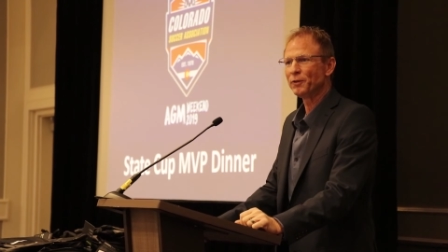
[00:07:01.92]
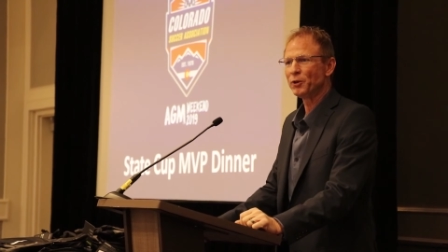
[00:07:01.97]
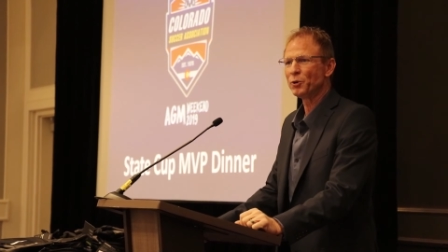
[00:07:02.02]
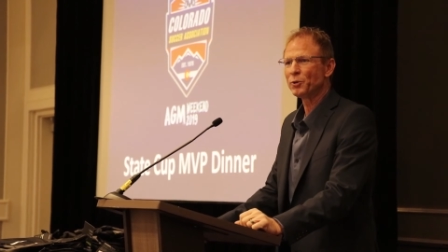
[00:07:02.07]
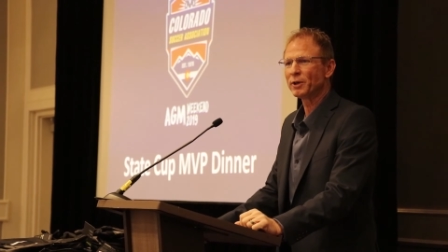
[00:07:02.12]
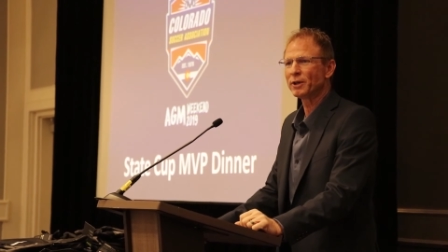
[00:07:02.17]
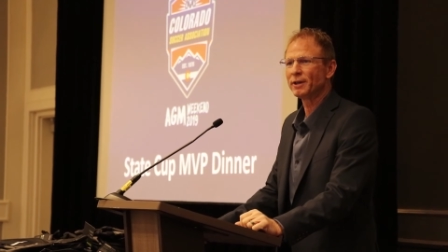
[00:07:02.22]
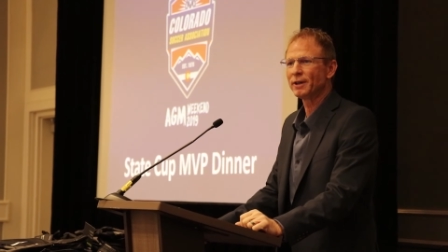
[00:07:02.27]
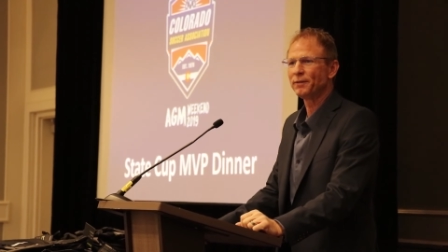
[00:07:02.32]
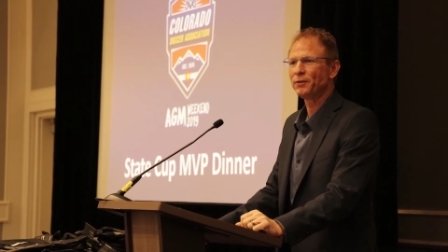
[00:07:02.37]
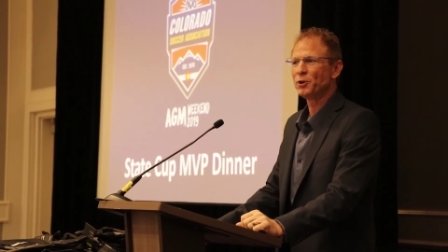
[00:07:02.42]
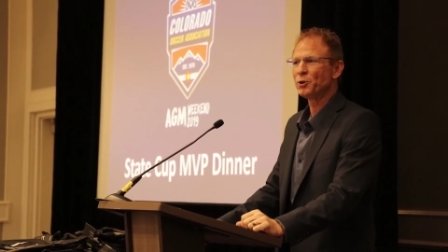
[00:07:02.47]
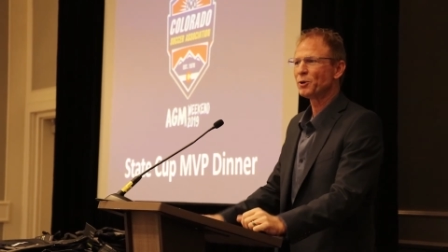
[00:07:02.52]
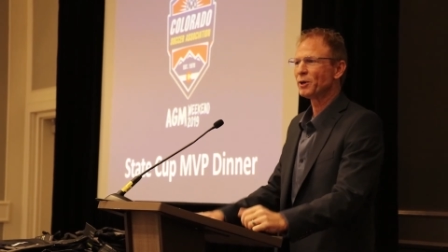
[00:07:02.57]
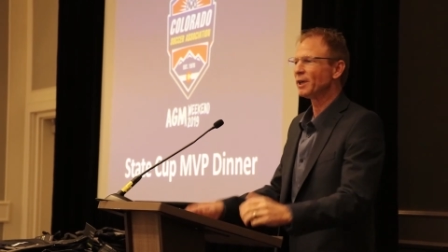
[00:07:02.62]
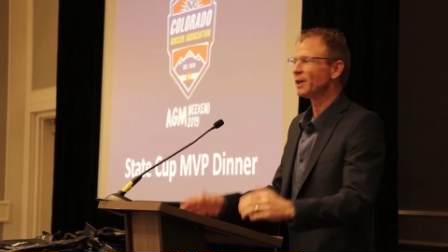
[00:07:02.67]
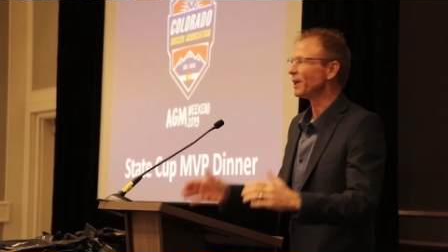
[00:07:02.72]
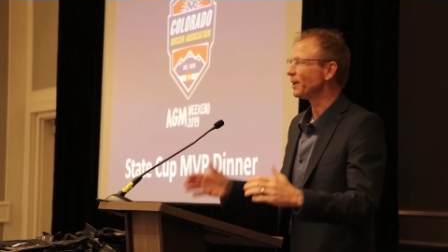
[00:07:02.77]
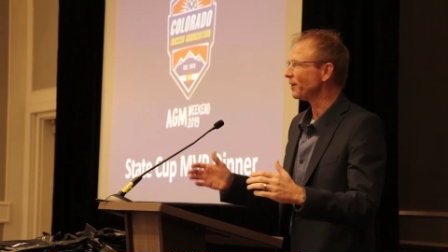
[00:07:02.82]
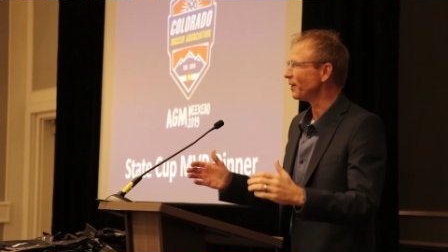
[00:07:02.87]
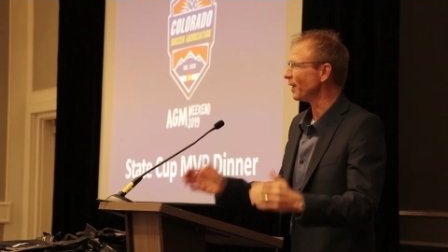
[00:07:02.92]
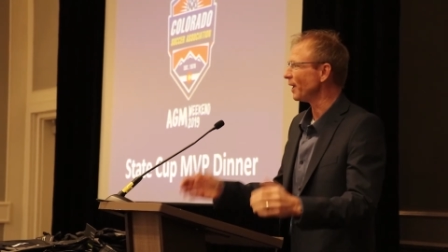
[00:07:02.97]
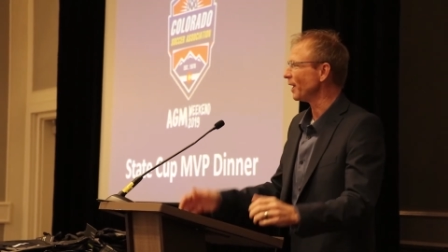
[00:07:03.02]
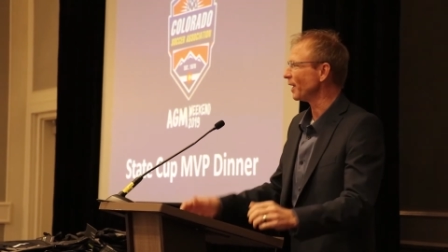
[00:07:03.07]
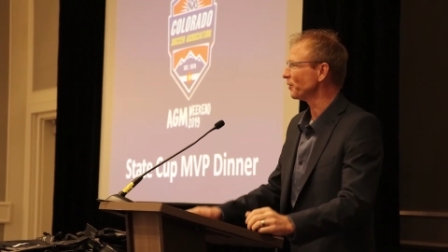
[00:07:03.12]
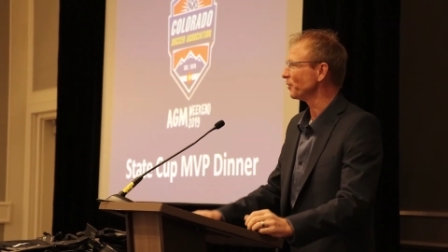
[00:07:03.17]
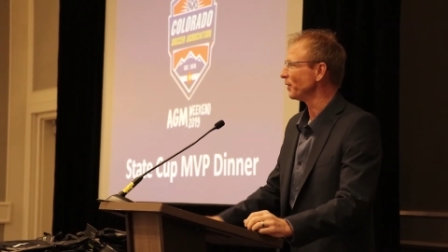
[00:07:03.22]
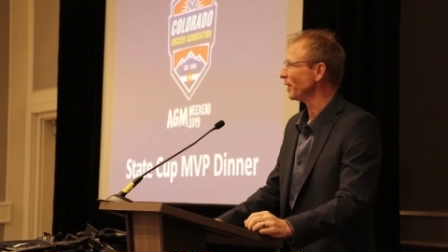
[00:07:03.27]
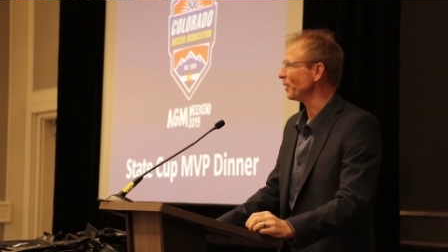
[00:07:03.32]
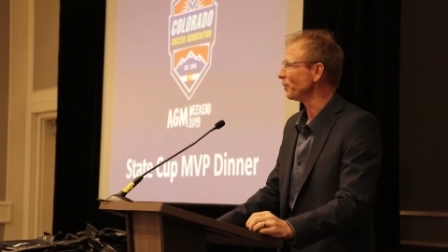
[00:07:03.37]
if you can if you can get to that
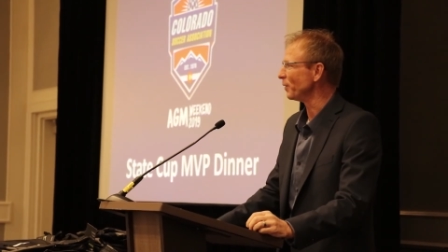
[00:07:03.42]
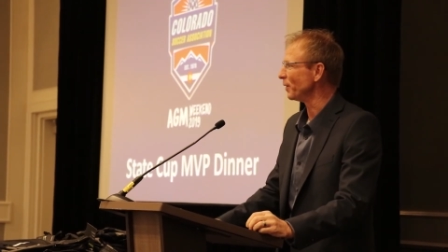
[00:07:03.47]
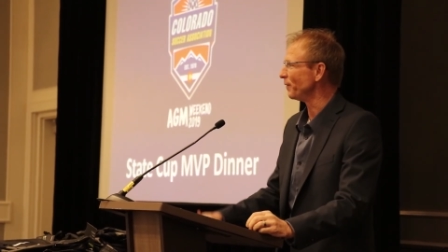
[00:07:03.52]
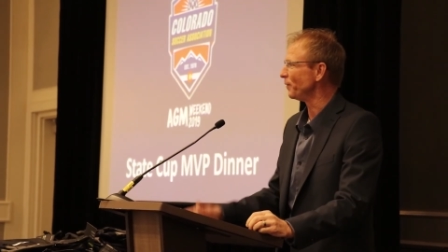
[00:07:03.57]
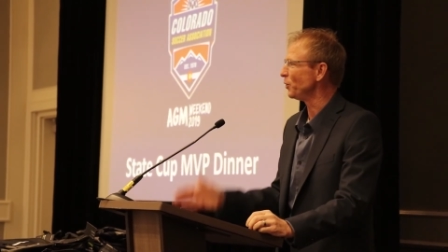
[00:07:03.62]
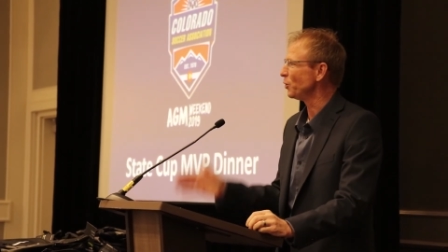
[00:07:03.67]
next level,